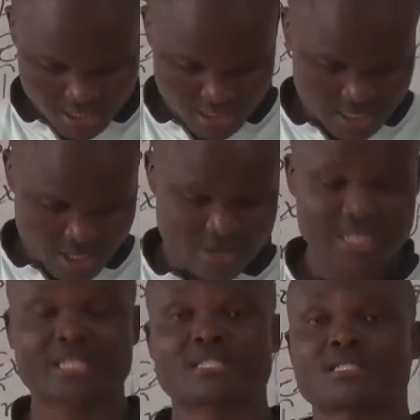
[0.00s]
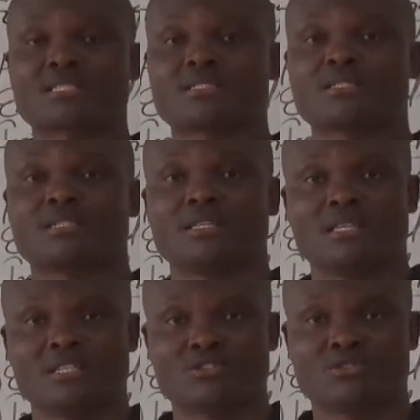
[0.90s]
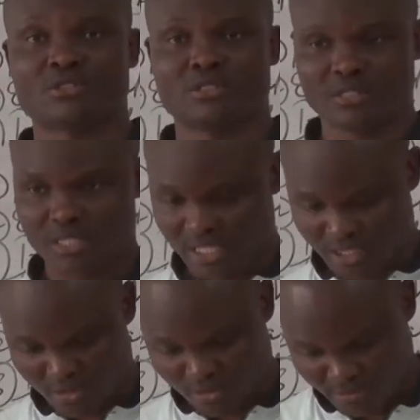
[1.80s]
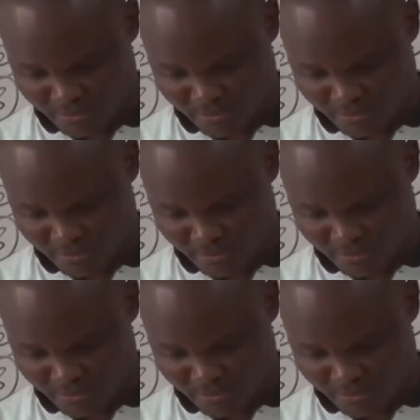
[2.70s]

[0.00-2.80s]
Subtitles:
in our next lesson. Thank you.